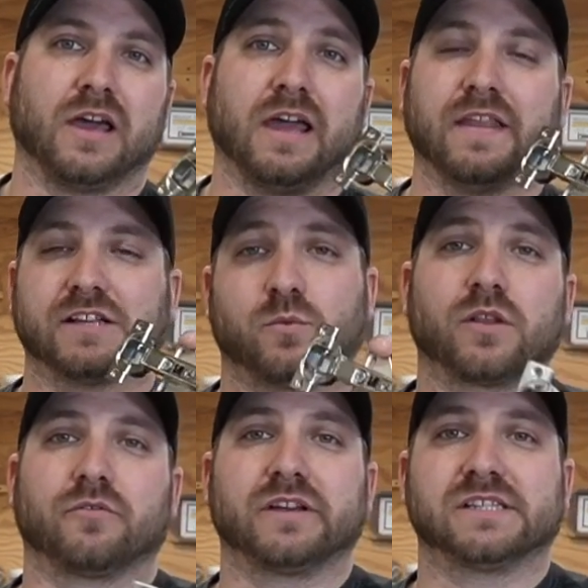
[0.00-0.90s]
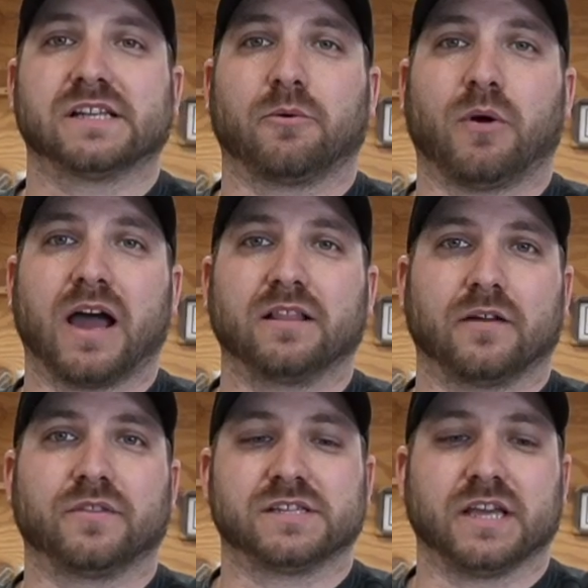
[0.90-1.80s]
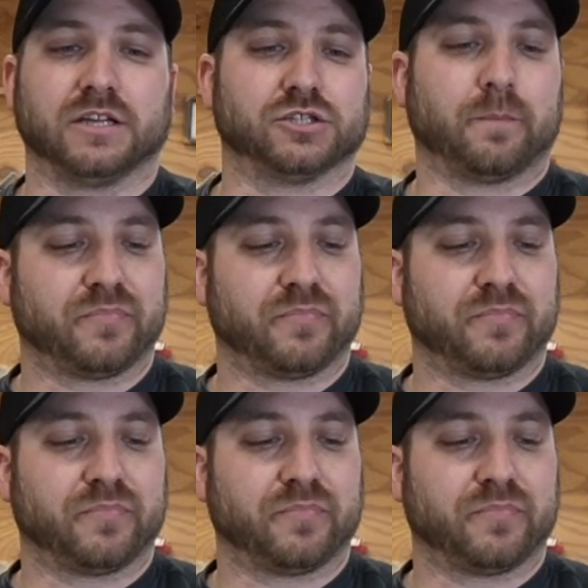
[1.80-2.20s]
and that's one of the reasons why I love this hinge.